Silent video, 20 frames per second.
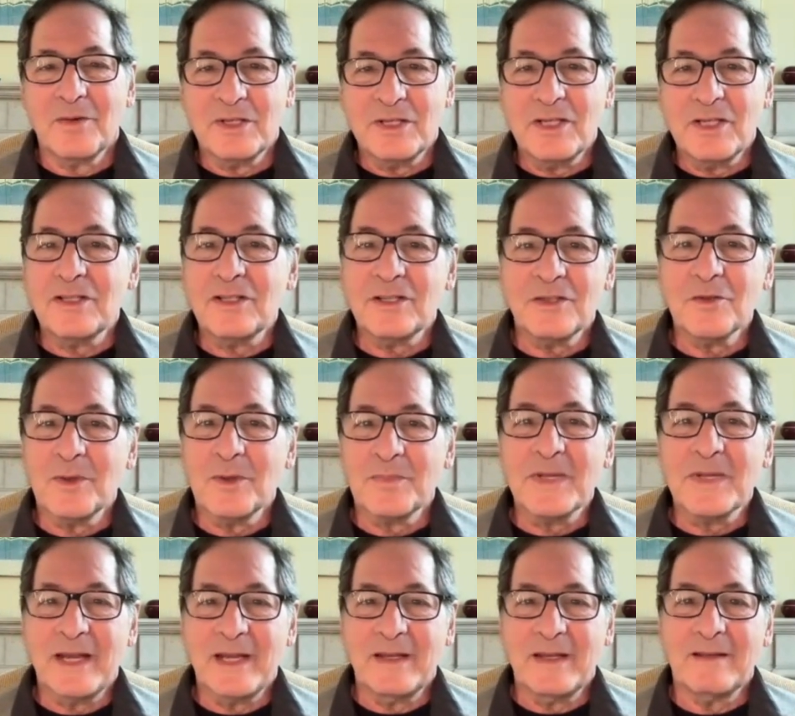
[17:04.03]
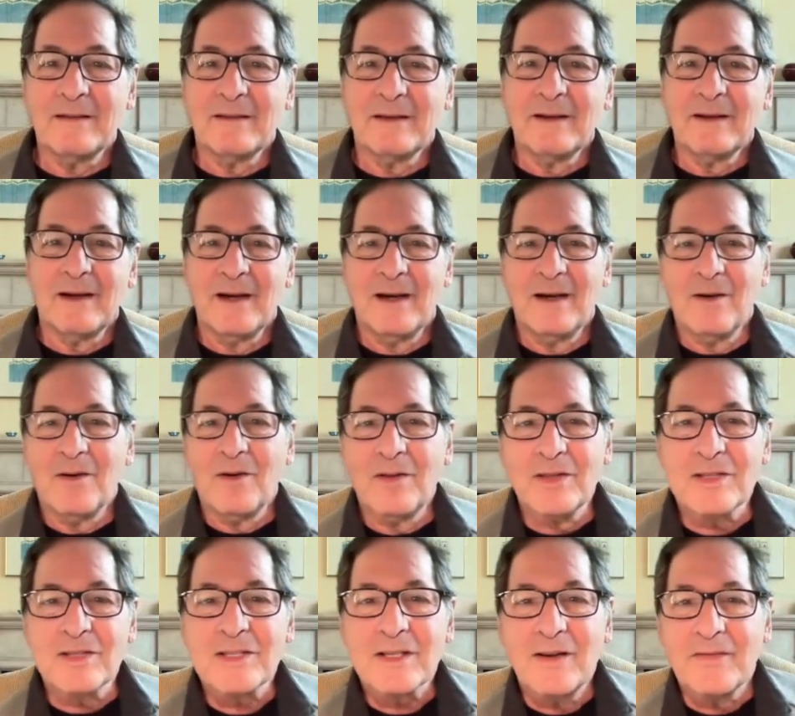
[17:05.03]
it was easy to obtain all
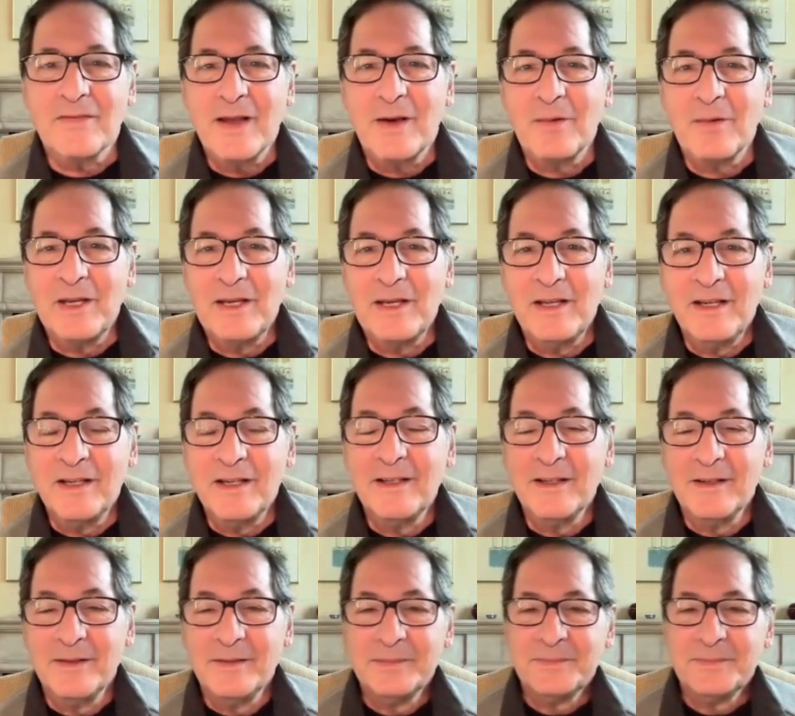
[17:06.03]
the stuff that we needed.